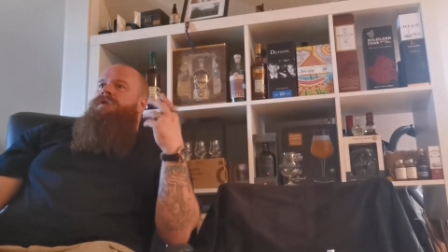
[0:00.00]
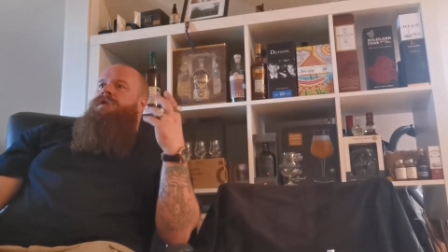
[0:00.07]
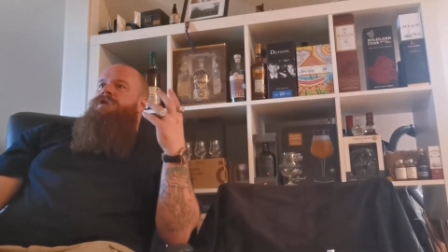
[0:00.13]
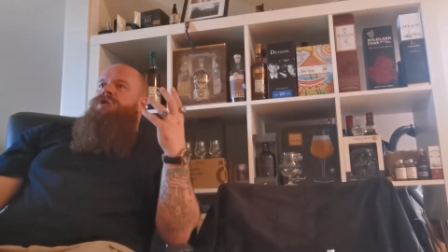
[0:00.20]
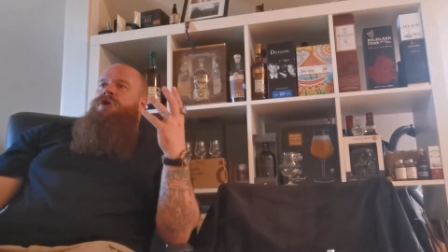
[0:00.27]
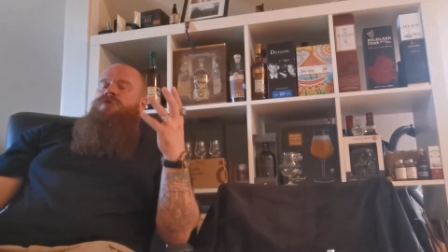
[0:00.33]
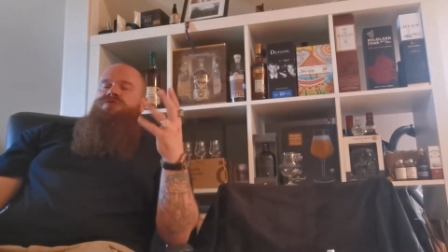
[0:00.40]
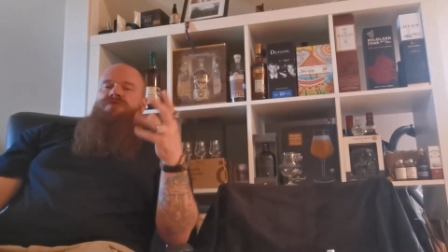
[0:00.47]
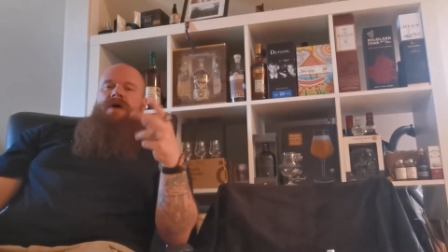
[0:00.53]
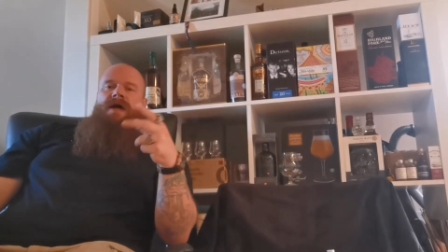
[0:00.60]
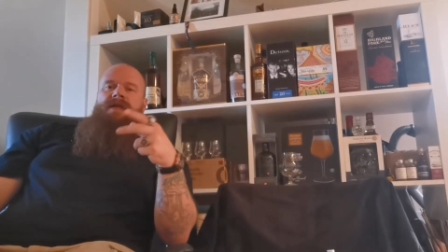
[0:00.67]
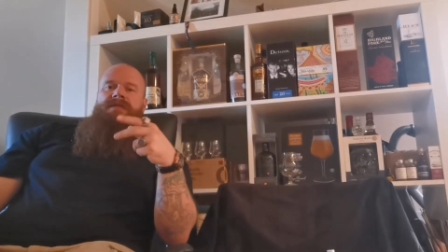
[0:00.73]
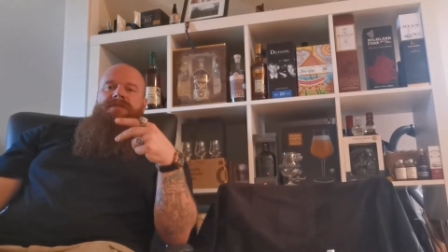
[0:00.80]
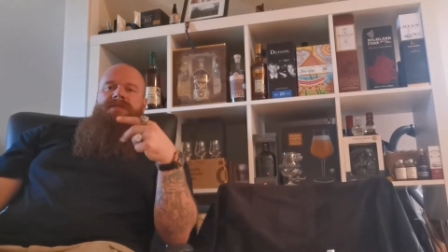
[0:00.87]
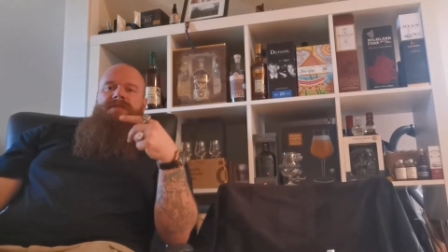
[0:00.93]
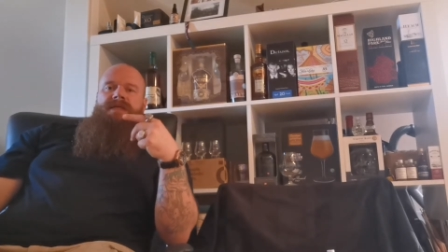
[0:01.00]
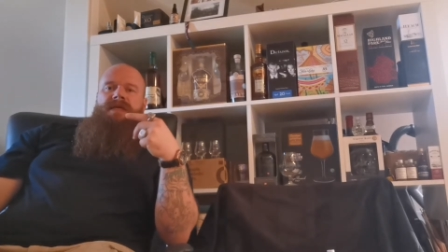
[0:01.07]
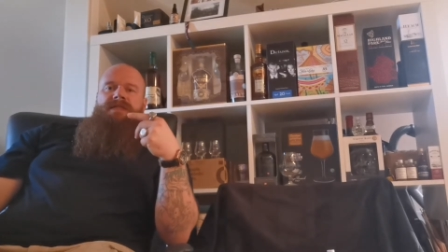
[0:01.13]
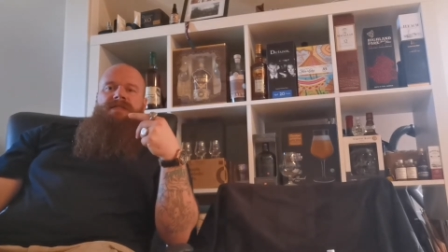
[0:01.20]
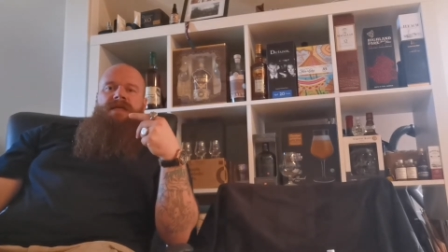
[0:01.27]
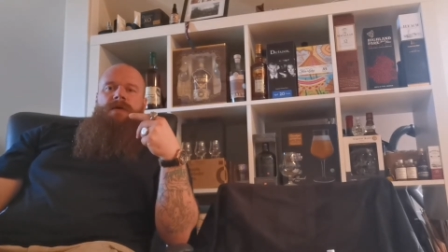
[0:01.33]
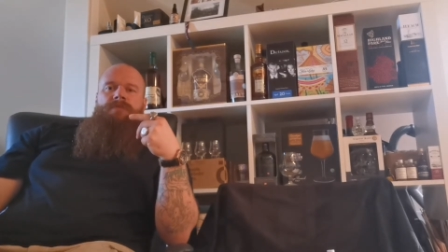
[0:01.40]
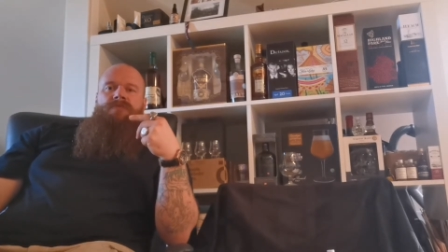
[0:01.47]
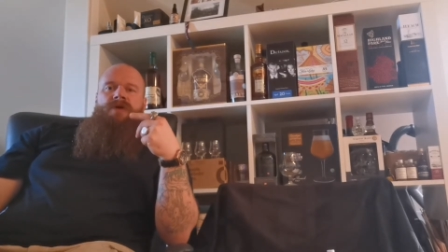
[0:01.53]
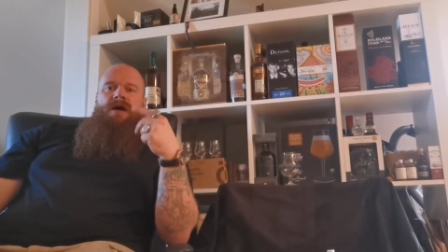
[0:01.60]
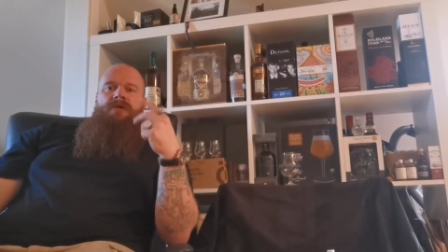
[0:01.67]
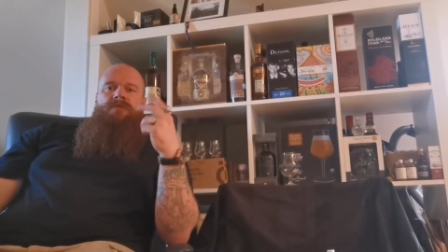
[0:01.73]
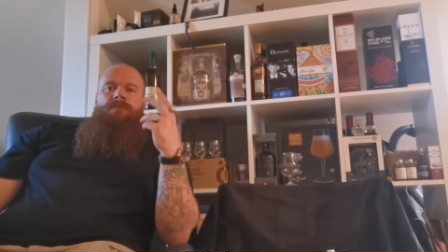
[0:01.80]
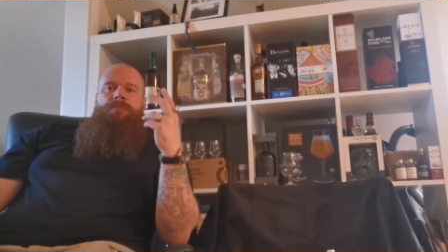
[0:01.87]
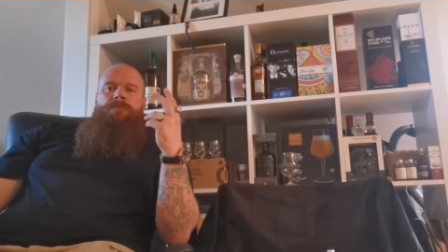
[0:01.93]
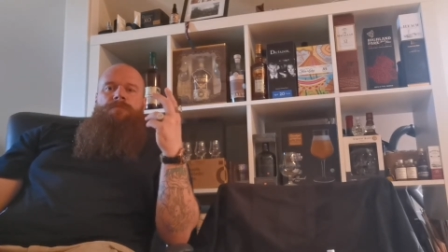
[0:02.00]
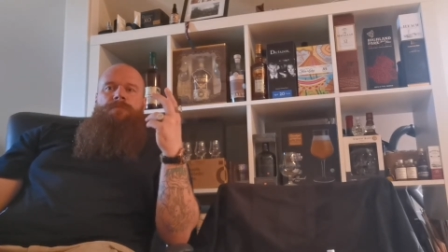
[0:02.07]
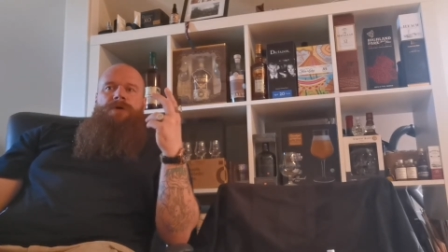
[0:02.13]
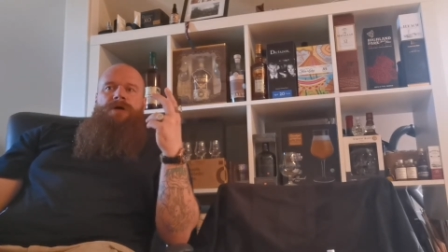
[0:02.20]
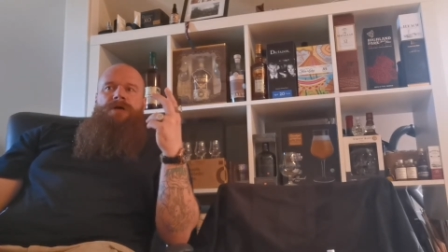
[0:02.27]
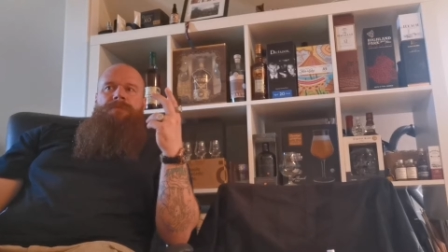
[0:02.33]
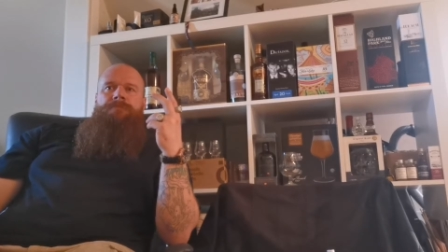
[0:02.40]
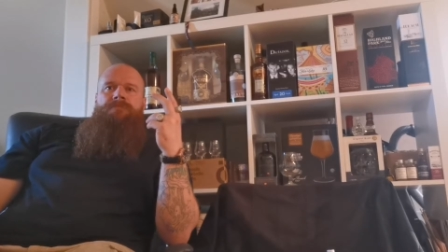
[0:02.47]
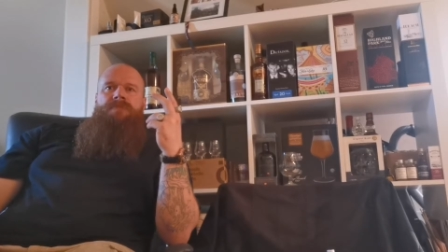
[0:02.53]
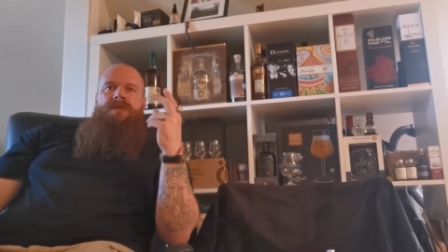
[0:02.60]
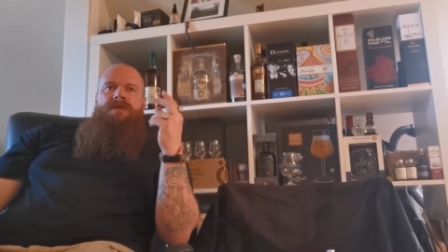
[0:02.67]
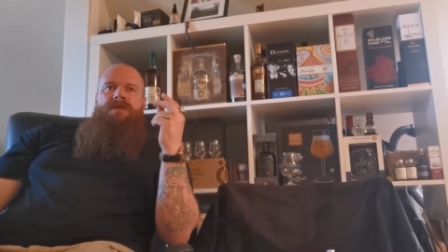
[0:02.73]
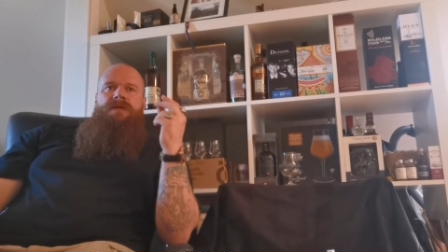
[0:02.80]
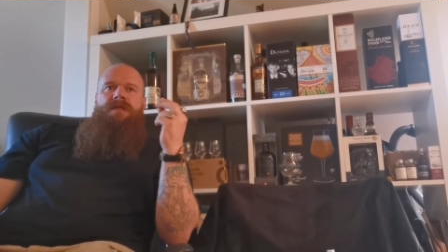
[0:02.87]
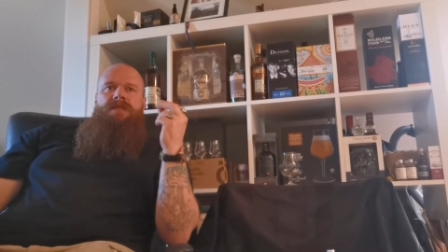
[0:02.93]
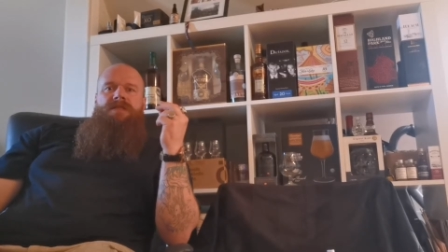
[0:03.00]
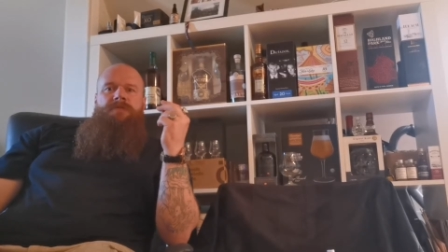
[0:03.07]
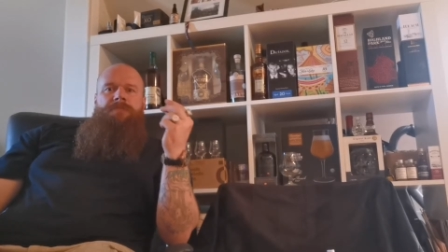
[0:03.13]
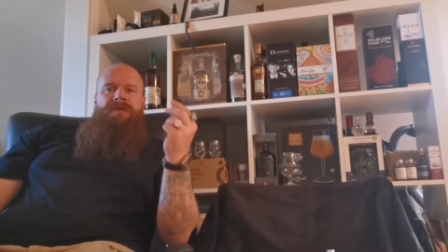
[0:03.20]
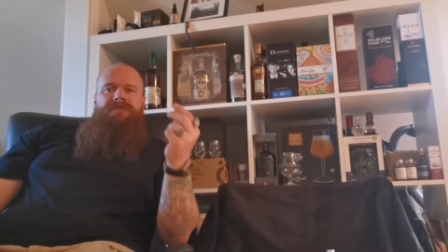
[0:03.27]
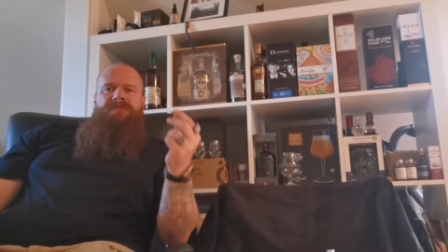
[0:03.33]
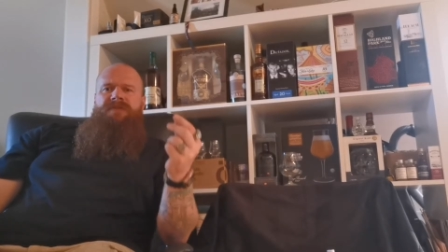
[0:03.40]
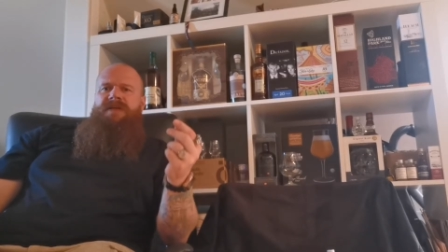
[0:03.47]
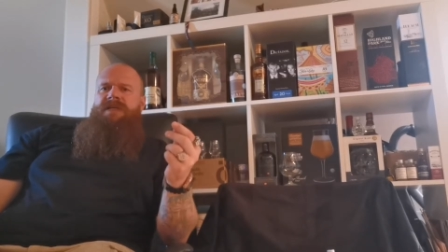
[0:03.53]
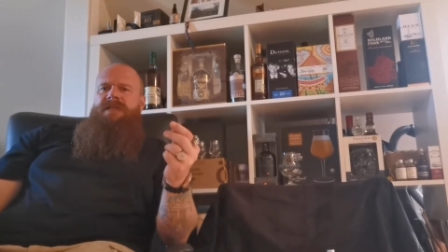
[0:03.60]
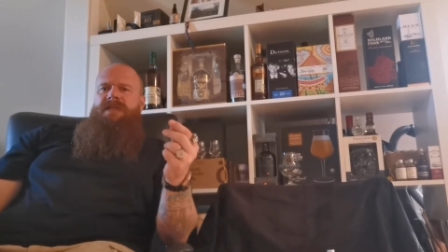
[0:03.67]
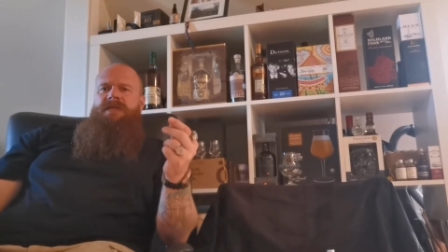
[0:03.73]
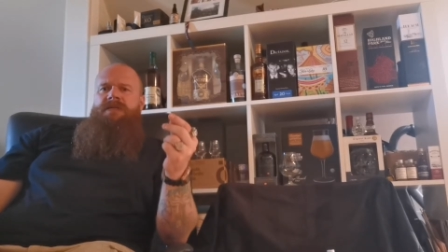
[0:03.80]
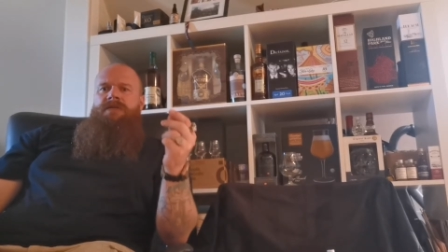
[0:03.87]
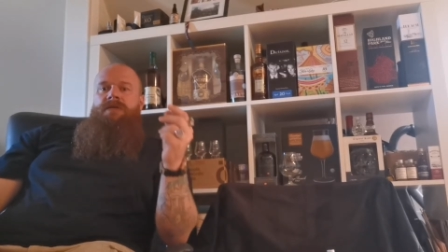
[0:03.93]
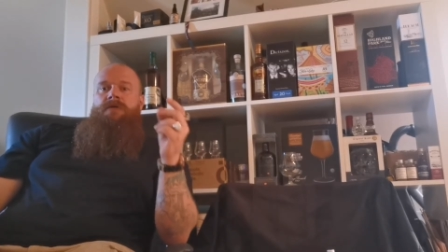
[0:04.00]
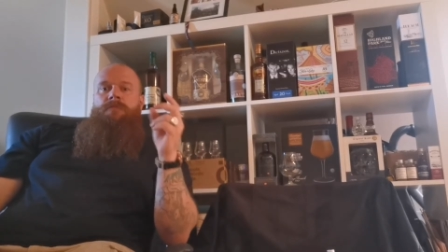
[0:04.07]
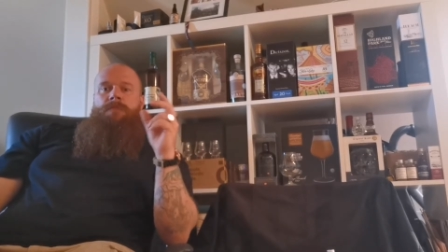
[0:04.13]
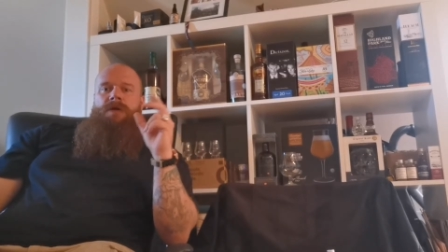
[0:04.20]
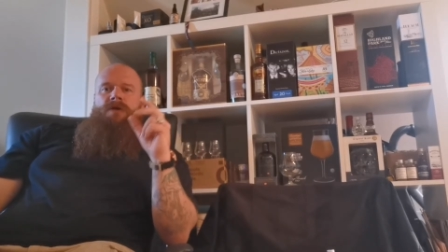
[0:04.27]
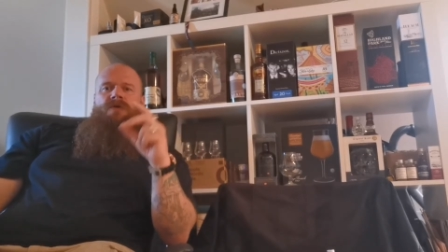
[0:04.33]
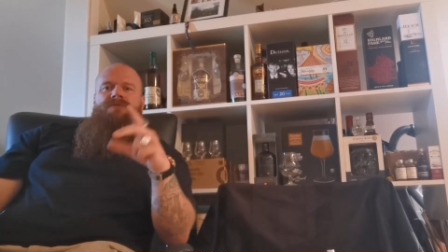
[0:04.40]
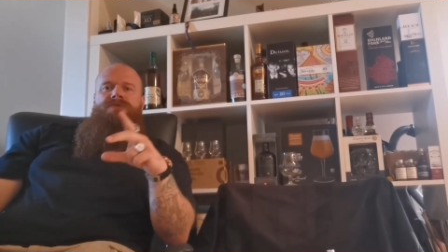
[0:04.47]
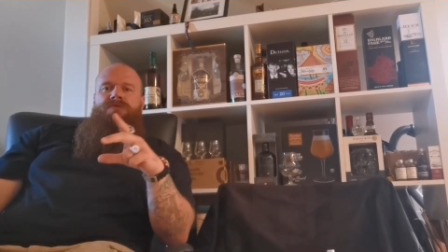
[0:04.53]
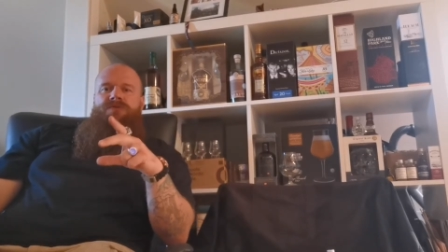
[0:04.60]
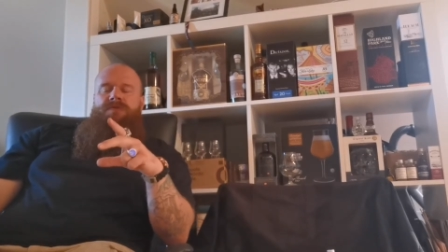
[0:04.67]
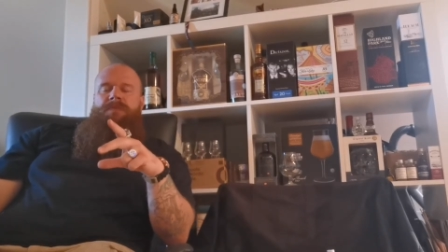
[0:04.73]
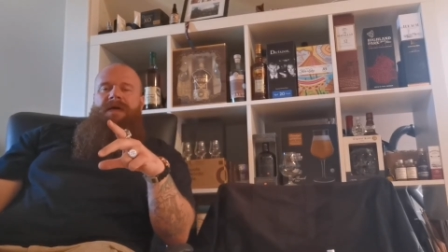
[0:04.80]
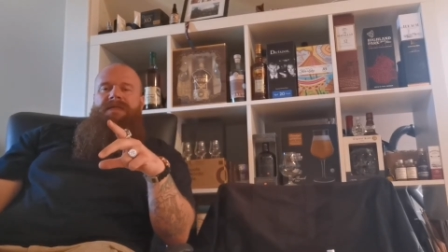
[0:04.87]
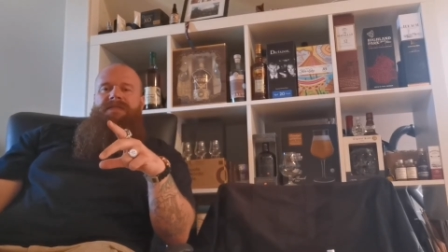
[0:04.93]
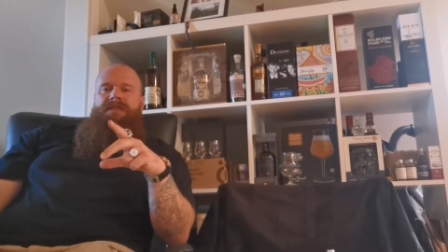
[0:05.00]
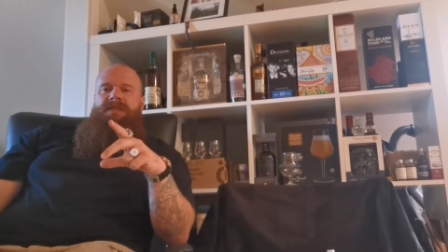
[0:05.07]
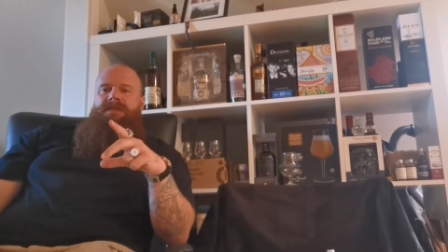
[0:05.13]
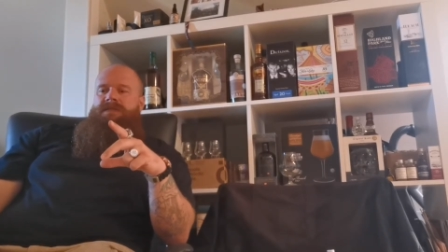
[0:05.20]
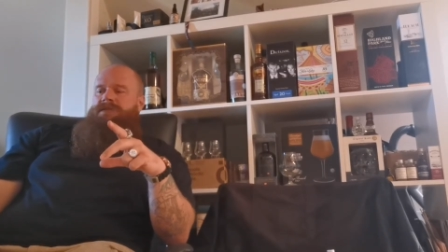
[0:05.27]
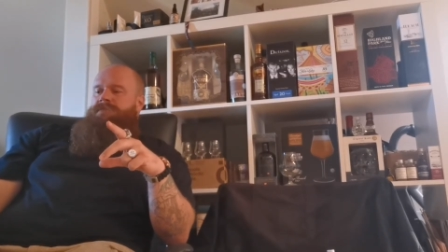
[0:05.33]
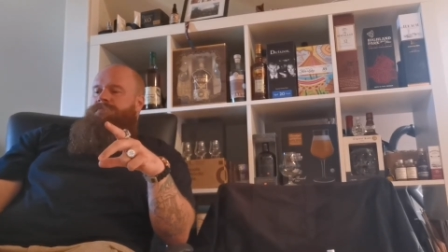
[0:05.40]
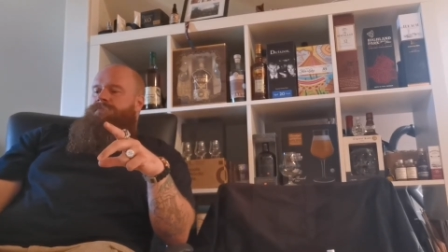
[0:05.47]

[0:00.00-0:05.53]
No dryness the second time around, but a little bit of vanilla, but also spiciness.